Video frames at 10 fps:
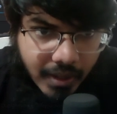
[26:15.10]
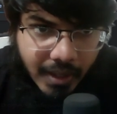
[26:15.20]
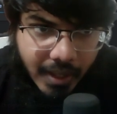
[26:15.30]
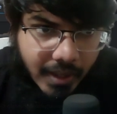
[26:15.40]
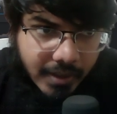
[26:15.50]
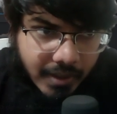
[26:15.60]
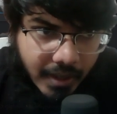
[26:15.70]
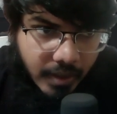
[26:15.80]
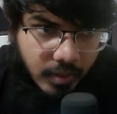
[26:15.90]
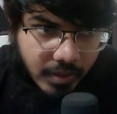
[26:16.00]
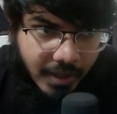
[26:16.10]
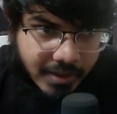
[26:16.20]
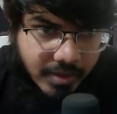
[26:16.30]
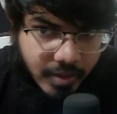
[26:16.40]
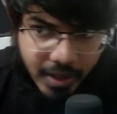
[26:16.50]
And now
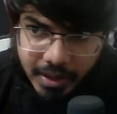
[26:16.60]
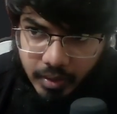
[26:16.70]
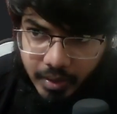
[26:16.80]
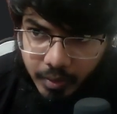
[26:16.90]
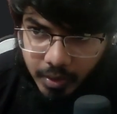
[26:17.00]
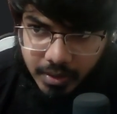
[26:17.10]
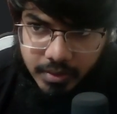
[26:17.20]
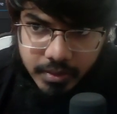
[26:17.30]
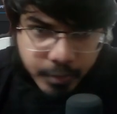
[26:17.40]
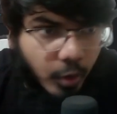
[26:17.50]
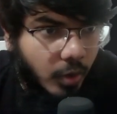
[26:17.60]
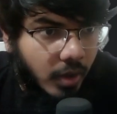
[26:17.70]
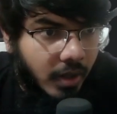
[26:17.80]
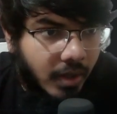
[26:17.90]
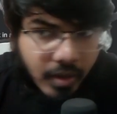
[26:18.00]
let's try it out once more,
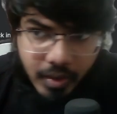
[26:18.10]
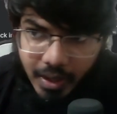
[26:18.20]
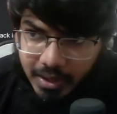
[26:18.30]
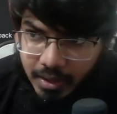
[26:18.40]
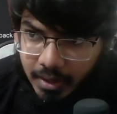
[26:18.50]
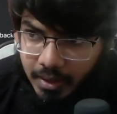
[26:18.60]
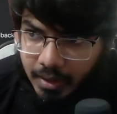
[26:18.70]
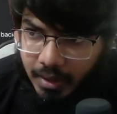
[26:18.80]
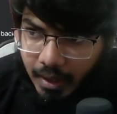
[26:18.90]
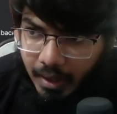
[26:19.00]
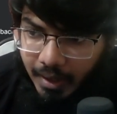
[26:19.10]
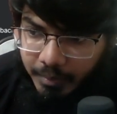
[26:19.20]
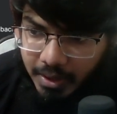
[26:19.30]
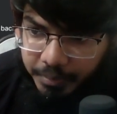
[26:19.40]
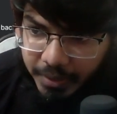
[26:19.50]
right? I'm
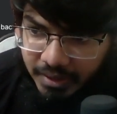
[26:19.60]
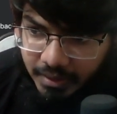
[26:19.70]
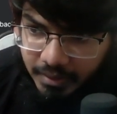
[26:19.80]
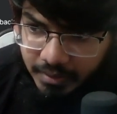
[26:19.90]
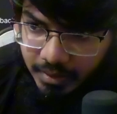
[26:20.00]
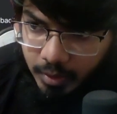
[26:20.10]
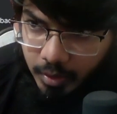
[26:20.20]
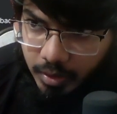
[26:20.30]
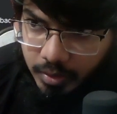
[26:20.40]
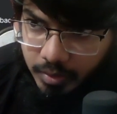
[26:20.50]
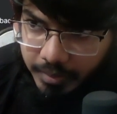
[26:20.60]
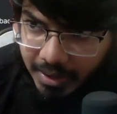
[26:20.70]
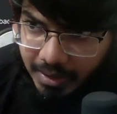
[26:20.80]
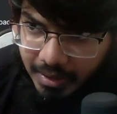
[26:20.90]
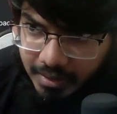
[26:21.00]
gonna pin this in order to
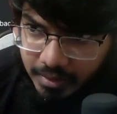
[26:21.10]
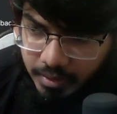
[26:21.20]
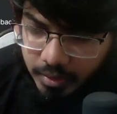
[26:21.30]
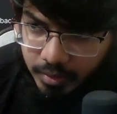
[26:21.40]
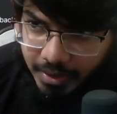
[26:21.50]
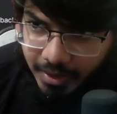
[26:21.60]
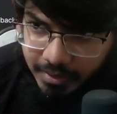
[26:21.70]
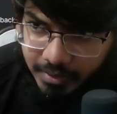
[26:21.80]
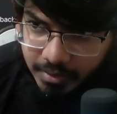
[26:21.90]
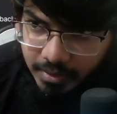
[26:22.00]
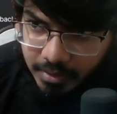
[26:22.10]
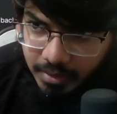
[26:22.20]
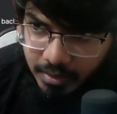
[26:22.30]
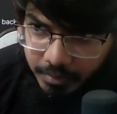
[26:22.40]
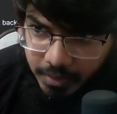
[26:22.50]
make it easier to test.
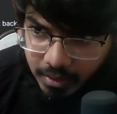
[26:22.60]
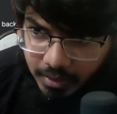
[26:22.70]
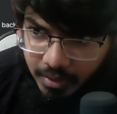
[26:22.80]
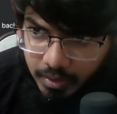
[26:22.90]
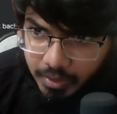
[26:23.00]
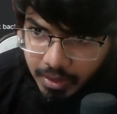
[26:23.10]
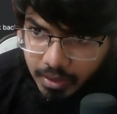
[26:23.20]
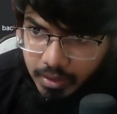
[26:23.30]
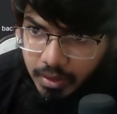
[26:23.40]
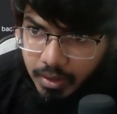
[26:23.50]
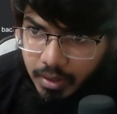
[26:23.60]
I'm gonna click on here.